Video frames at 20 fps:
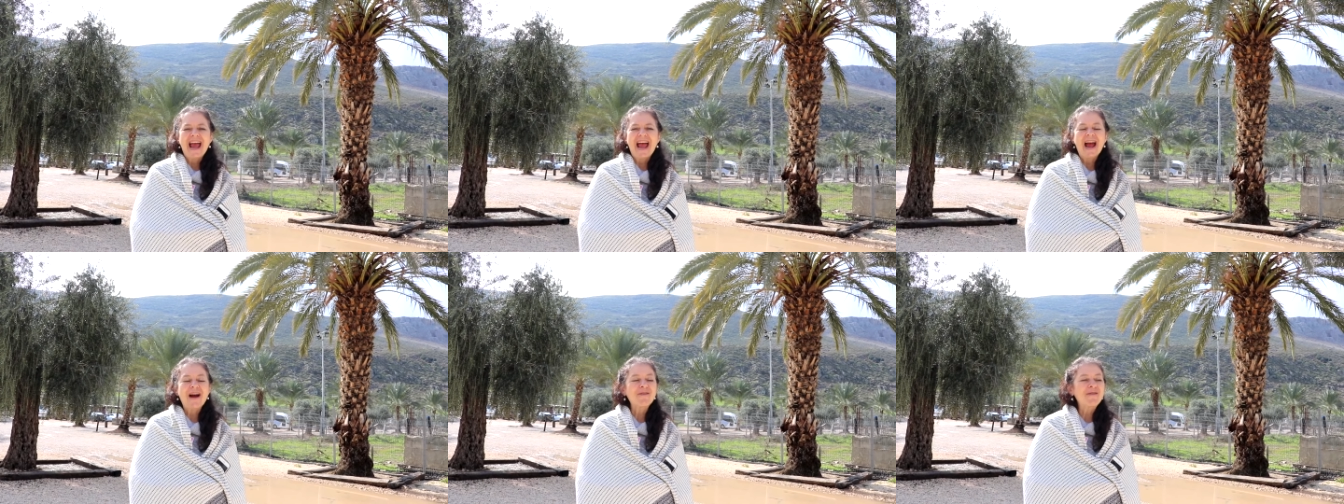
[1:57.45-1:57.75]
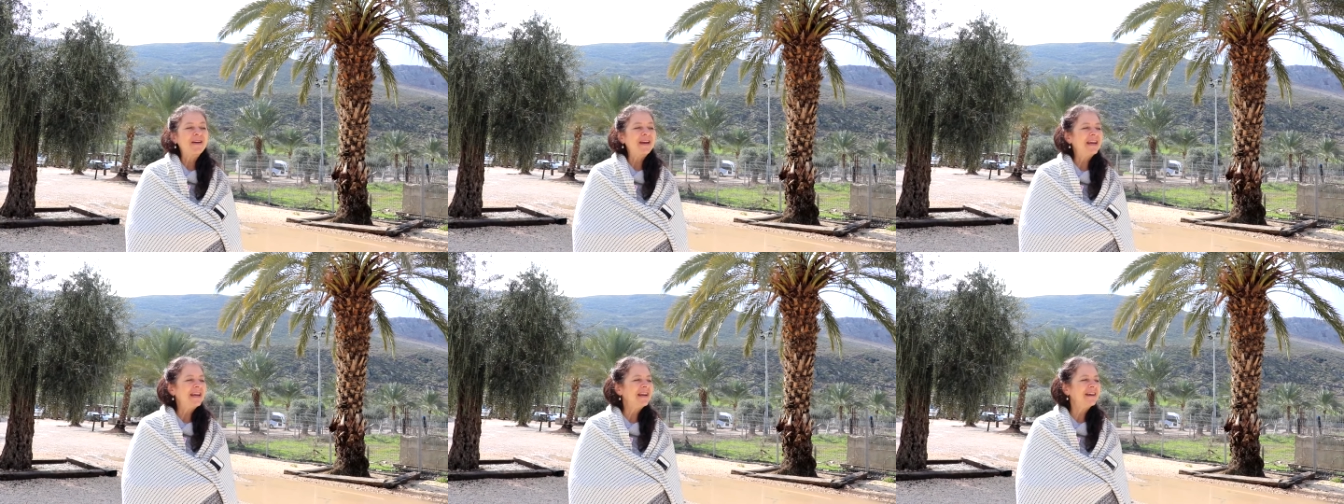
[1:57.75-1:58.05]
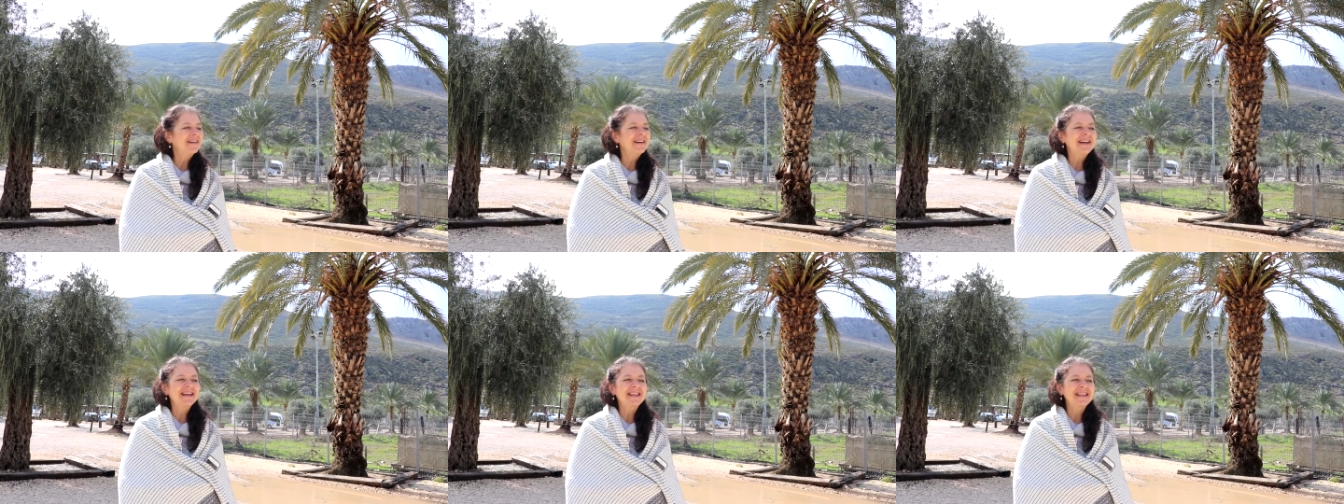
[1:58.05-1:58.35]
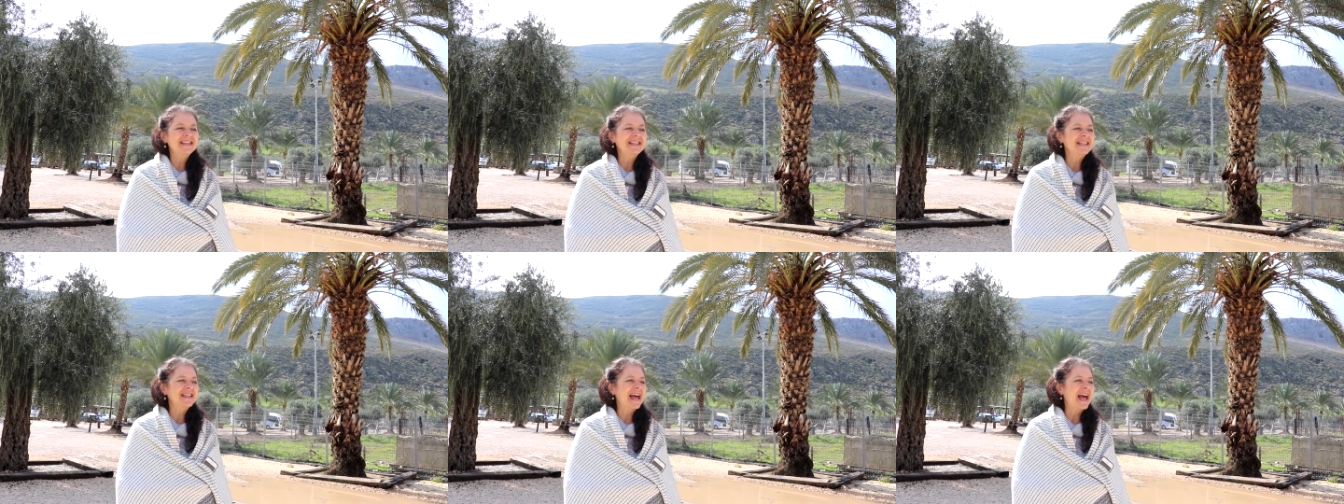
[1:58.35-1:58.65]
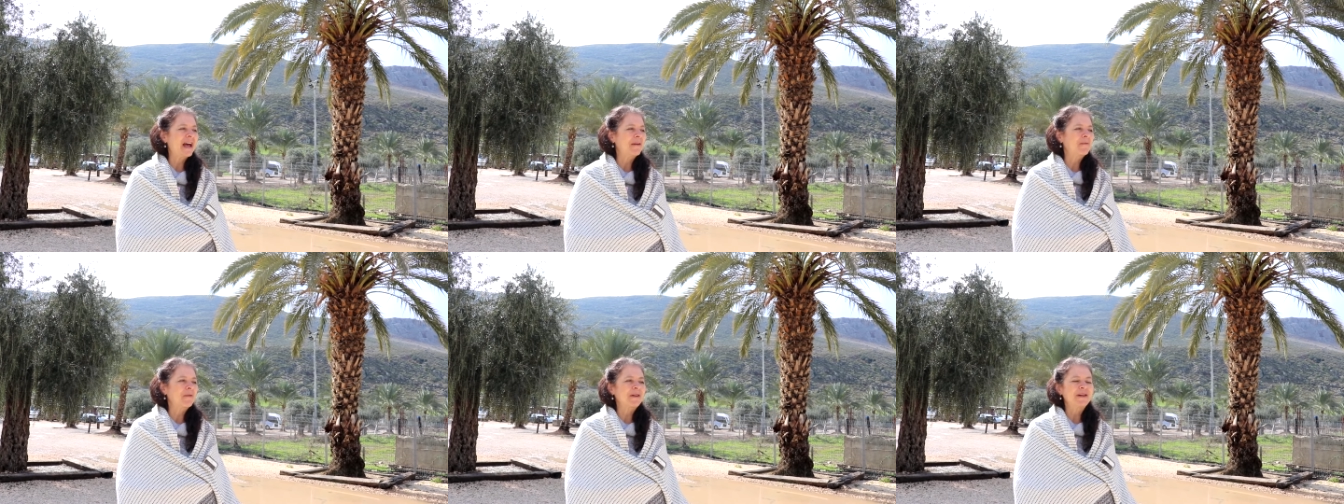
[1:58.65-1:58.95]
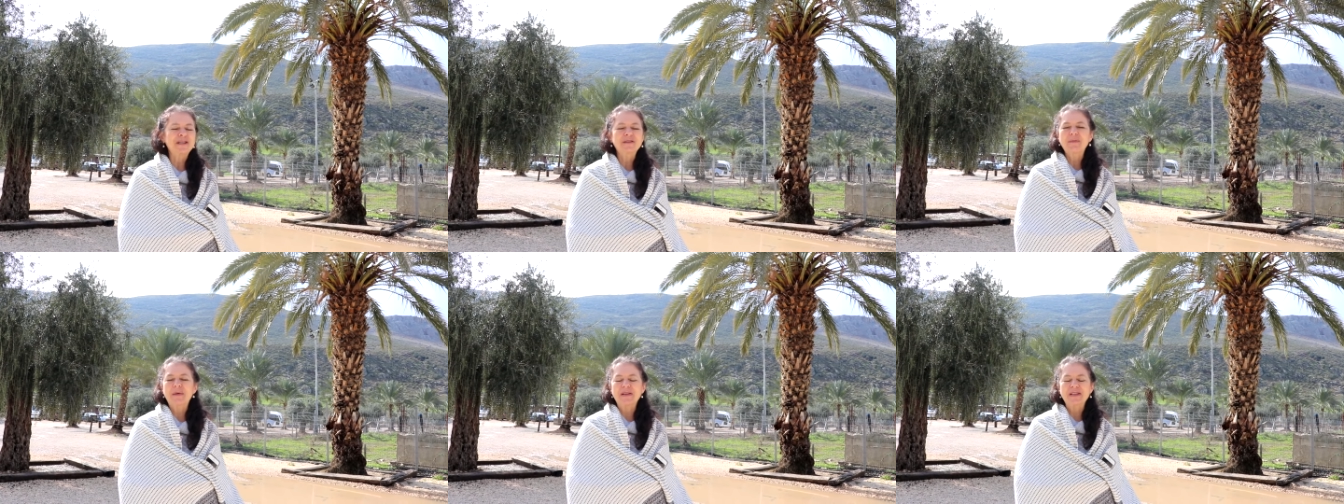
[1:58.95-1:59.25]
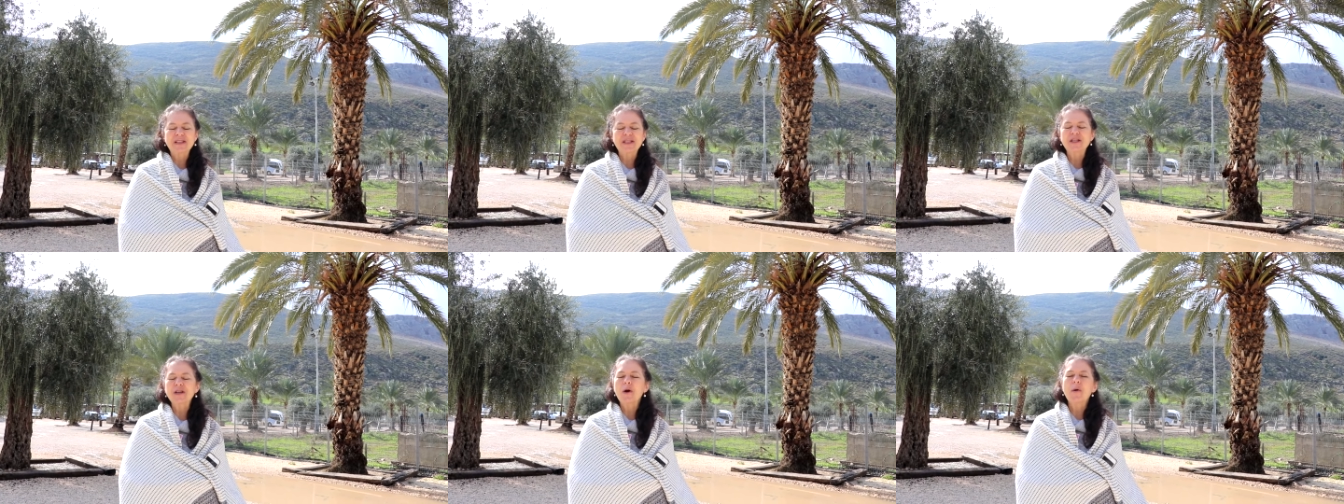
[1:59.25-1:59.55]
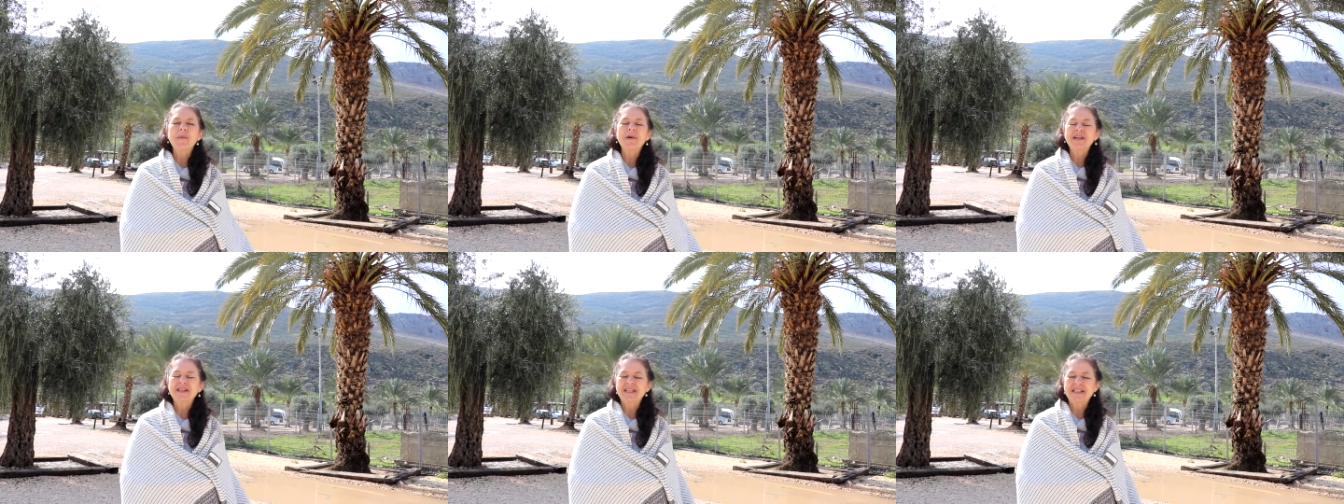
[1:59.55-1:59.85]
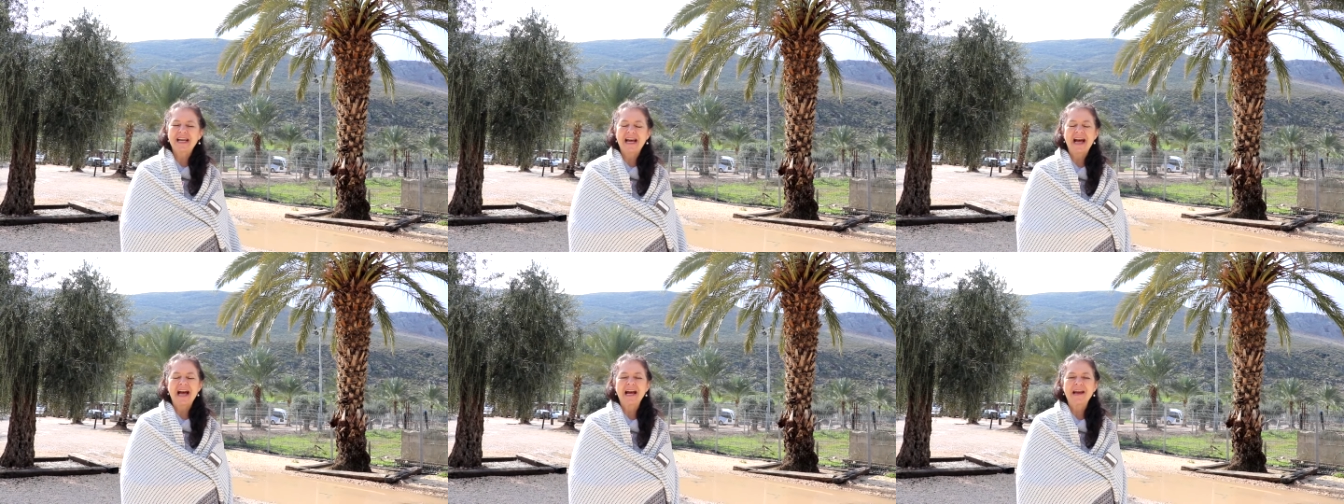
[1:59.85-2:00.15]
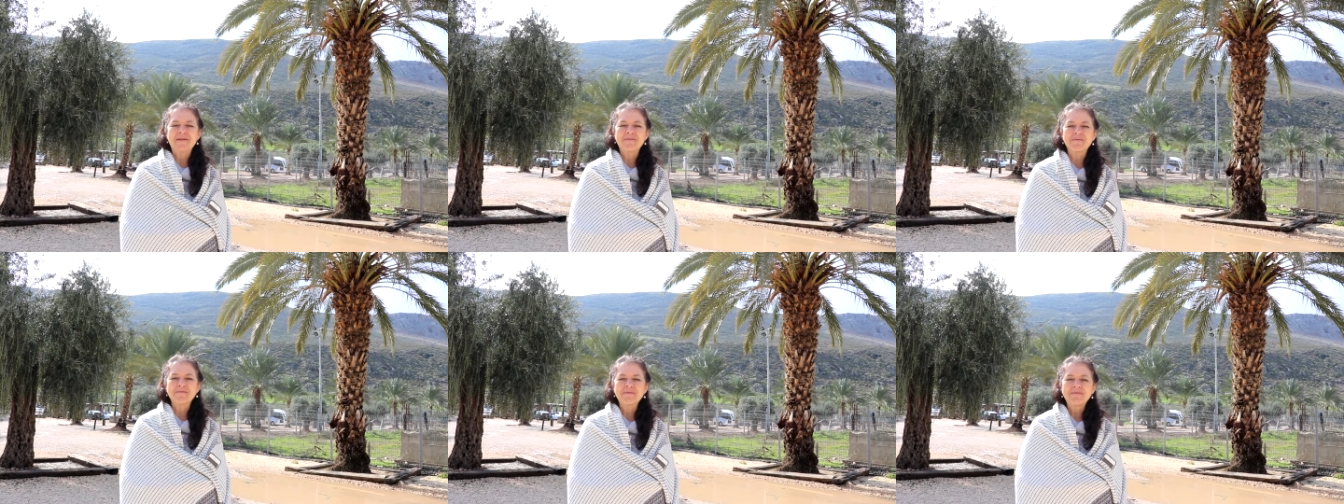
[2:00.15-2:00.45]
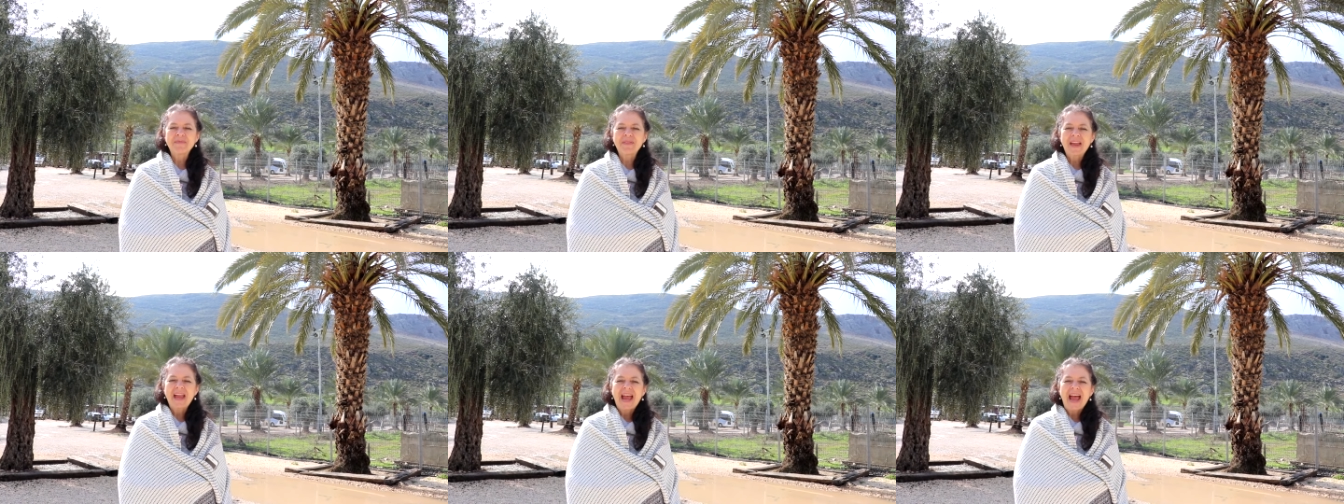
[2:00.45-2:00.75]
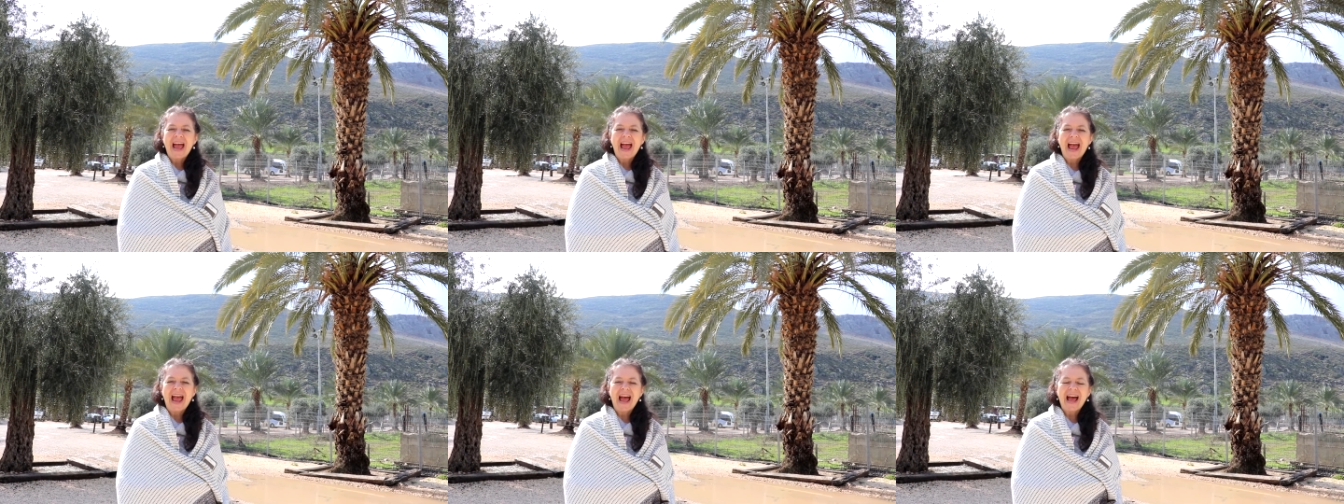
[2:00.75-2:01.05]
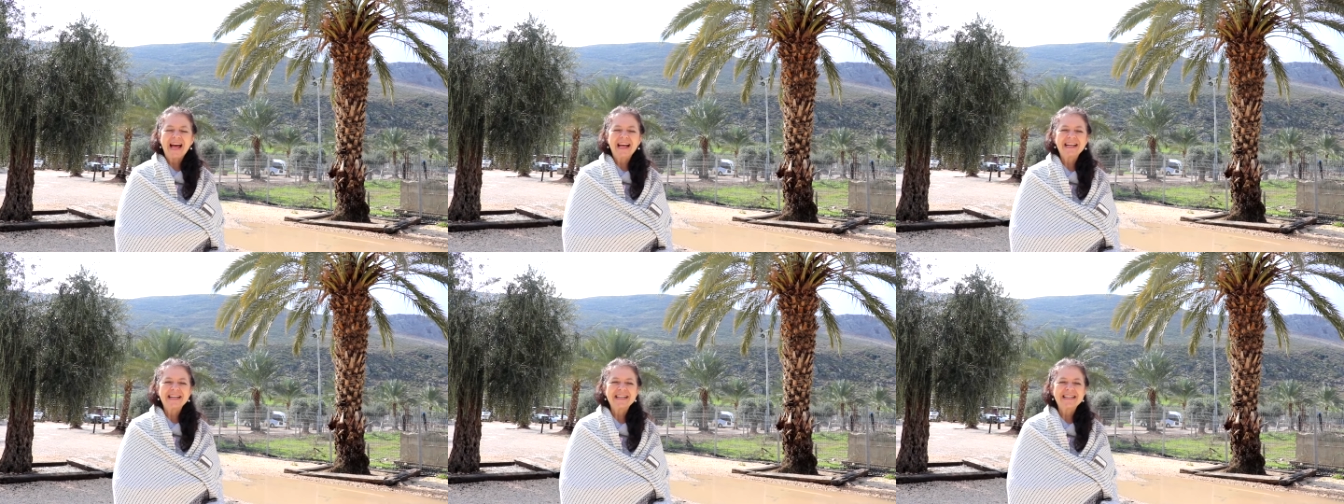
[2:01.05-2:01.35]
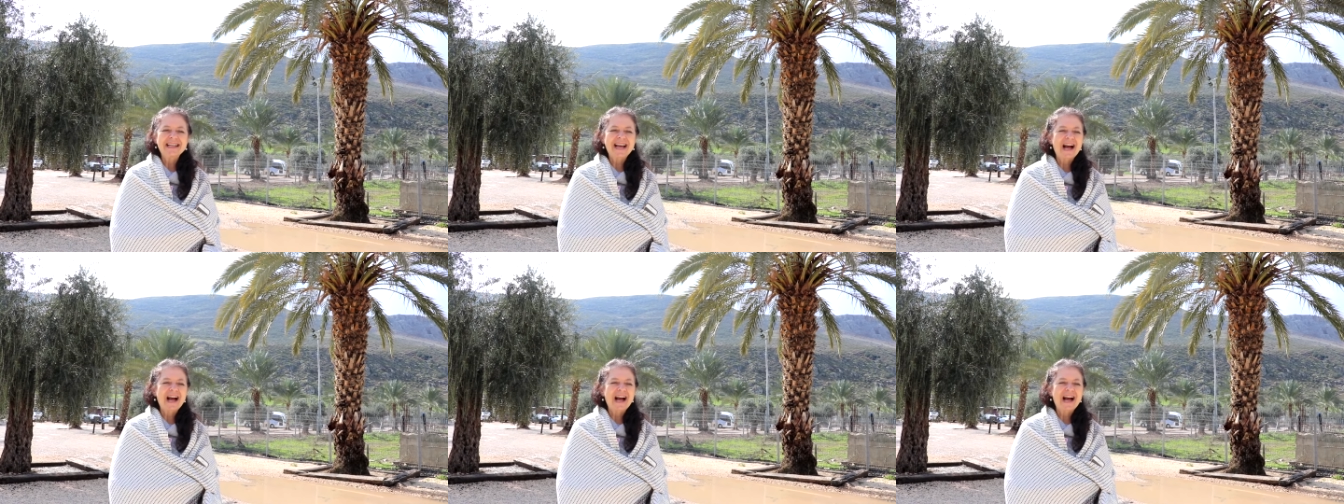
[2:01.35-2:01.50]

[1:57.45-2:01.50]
out here in this land where he spent so much time. And